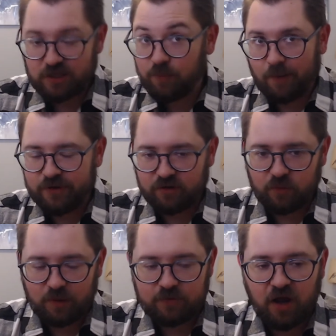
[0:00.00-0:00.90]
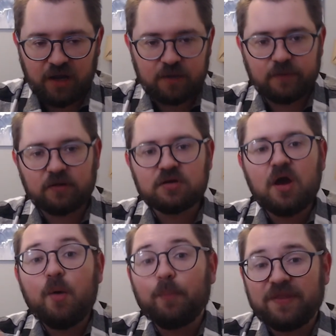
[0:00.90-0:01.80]
probably don't know what I'm talking about.
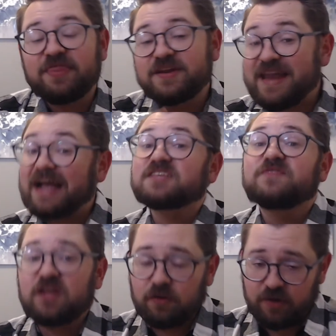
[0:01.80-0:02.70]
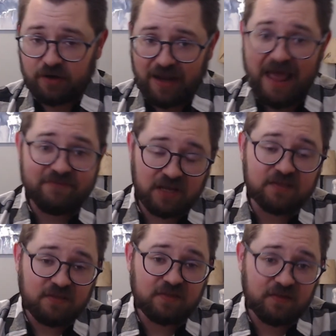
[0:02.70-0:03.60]
But the next video that I'm going to have in
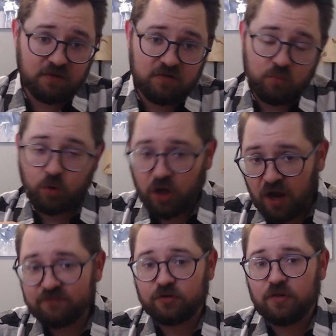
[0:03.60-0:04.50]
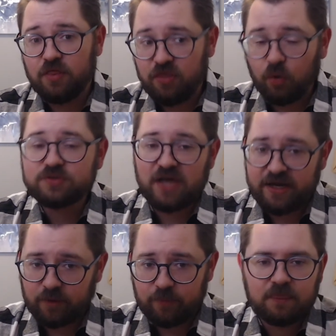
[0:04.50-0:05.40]
this series will cover those
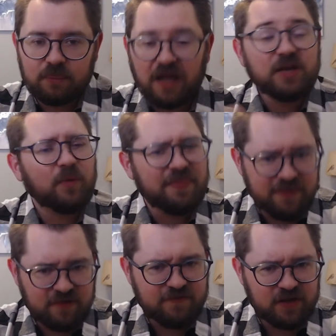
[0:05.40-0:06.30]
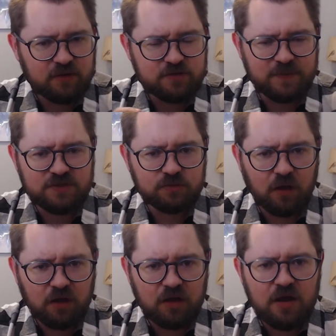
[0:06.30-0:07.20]
items. I didn't want this video to be too
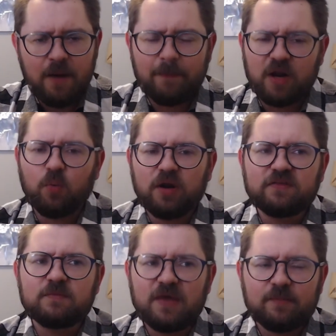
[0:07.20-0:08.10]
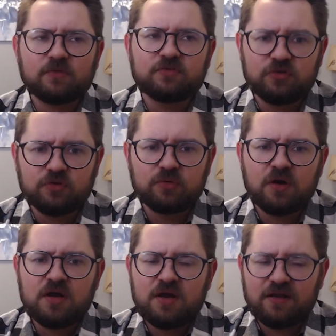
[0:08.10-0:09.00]
long, but I wanted to be able to
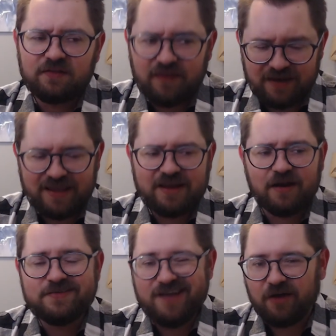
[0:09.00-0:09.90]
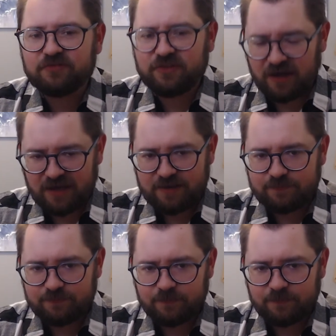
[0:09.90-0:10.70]
dedicate enough time